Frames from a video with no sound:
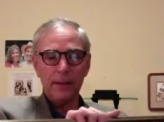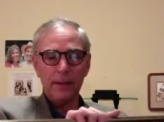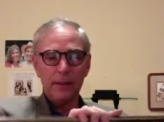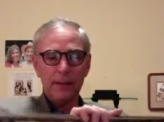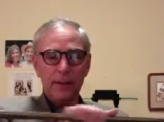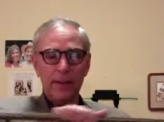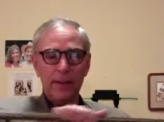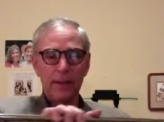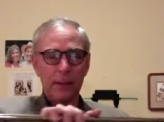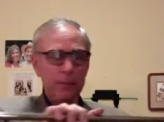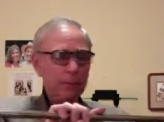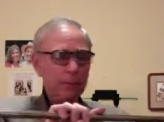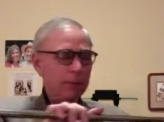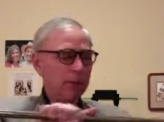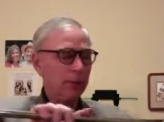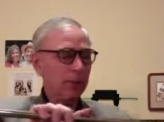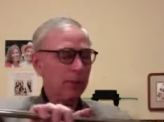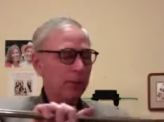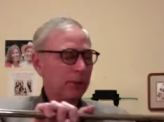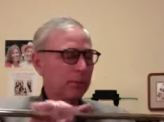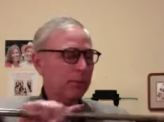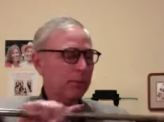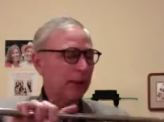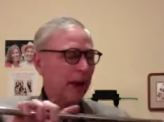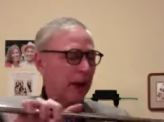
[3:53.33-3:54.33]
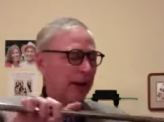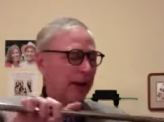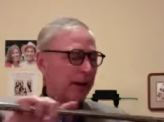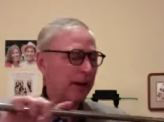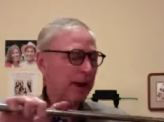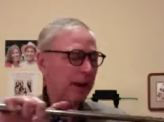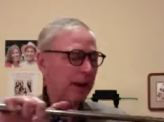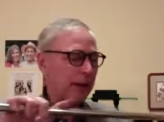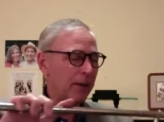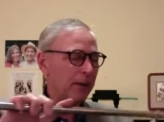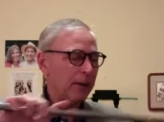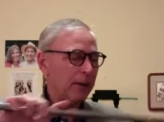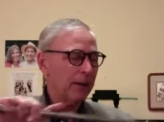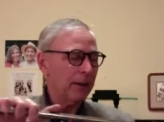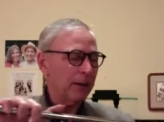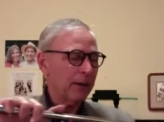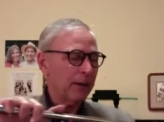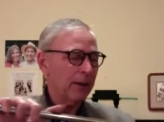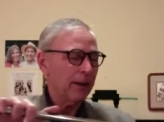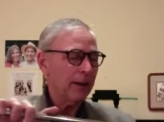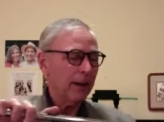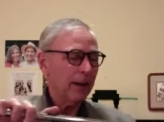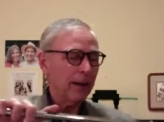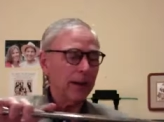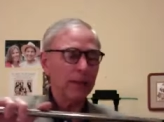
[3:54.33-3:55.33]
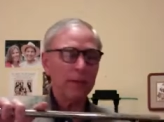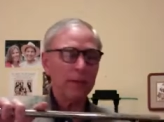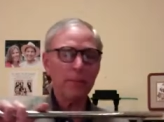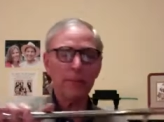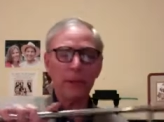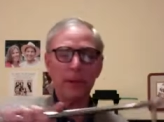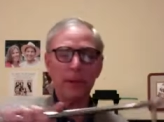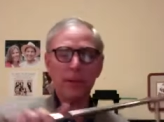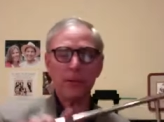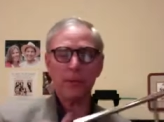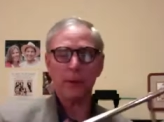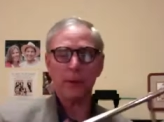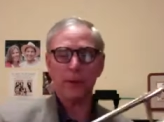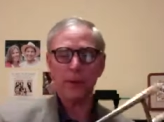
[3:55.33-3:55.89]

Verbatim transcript: then pull it back out. And the best